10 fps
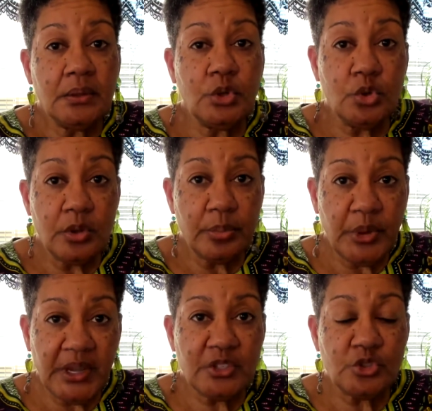do the
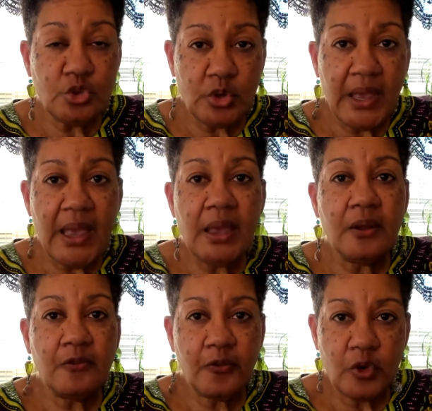best you
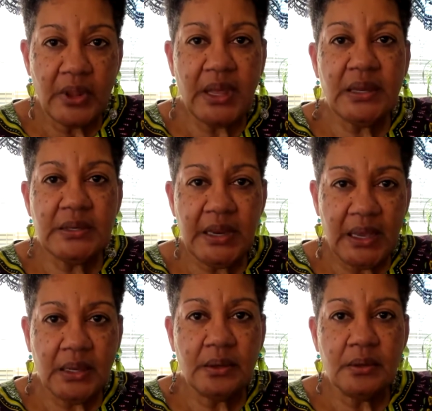can for that day.